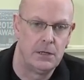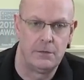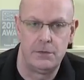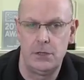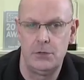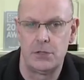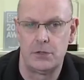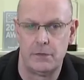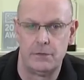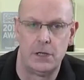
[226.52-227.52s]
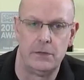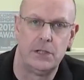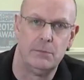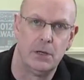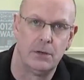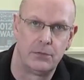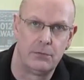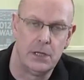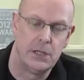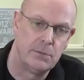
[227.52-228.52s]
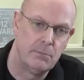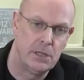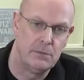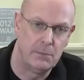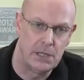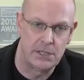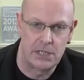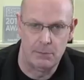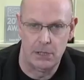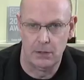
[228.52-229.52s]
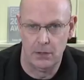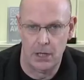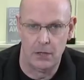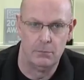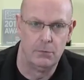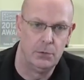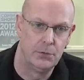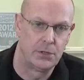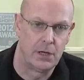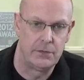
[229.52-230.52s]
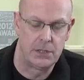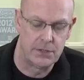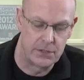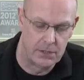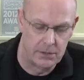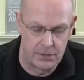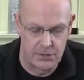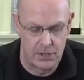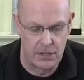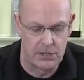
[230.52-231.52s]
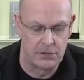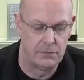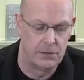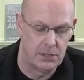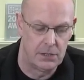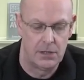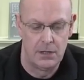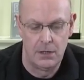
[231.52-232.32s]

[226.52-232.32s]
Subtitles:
Now for users of a 5D Mark III this may seem a little low, but we also have to consider the size of the